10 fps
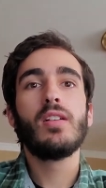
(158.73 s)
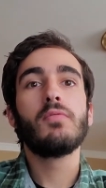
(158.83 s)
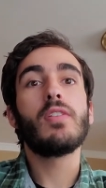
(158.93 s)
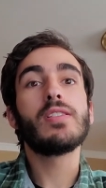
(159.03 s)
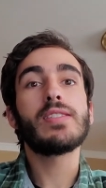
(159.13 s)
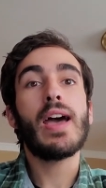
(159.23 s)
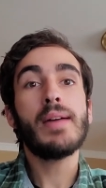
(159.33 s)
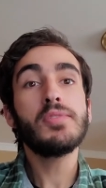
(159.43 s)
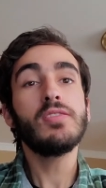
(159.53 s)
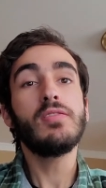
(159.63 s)
While it's
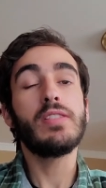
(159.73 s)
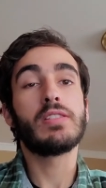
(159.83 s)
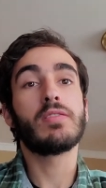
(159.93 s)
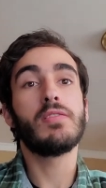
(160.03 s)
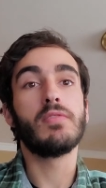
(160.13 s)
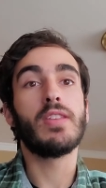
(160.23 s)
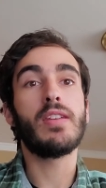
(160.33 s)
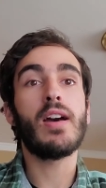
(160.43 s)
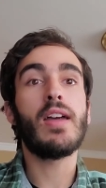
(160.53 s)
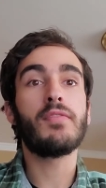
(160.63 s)
absolutely true
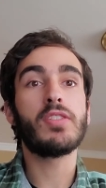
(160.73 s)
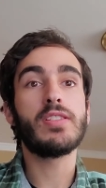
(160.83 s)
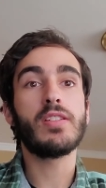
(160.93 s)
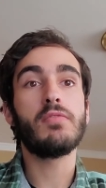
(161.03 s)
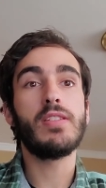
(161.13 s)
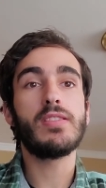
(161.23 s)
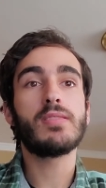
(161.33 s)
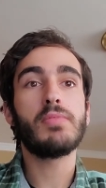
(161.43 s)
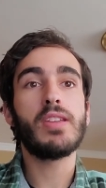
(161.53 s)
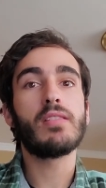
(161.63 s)
that not every show
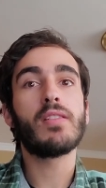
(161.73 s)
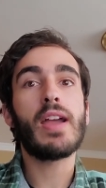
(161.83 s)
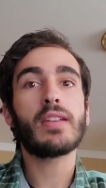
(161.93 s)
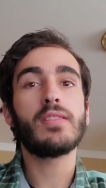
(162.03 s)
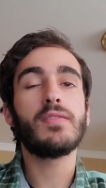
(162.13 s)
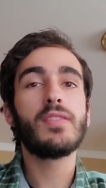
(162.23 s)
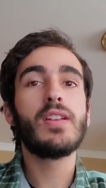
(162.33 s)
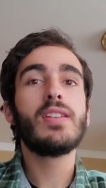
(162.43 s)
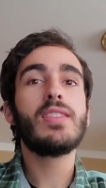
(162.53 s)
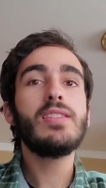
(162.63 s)
needs to be interactive,
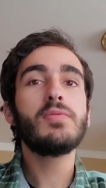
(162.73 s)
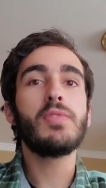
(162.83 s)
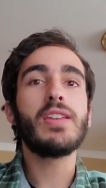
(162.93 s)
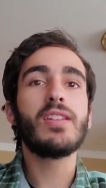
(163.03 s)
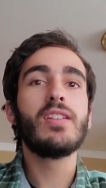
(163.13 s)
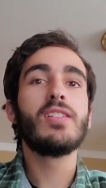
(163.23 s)
this week,